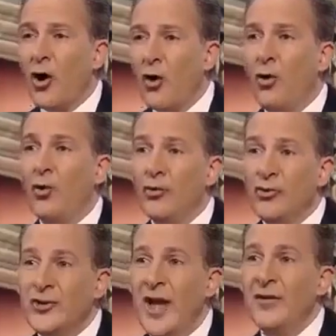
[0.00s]
Our whole
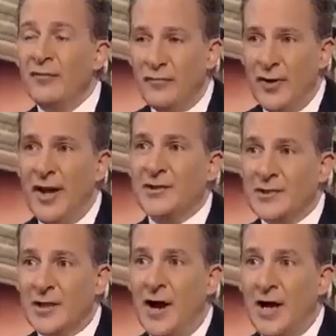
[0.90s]

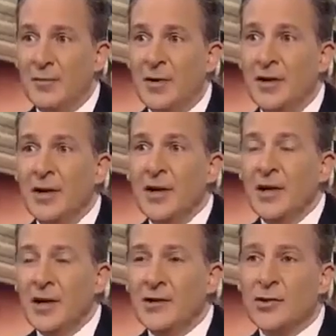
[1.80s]
debt-financed economy
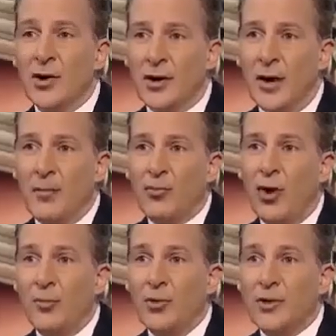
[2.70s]
is going to come
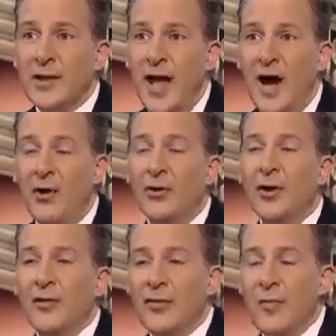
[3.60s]
crumbling down
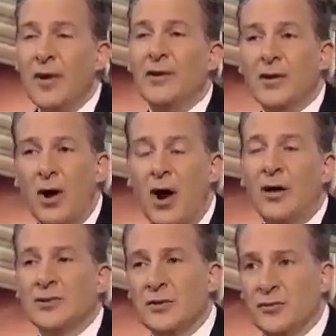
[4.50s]
the minute the
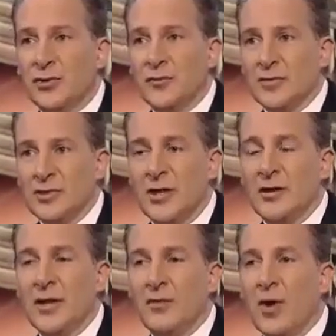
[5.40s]
cost of servicing
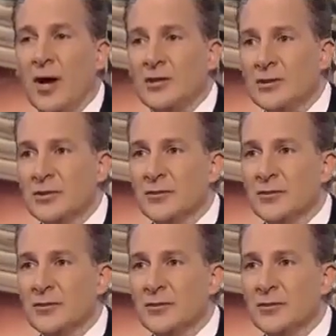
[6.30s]
that debt rises.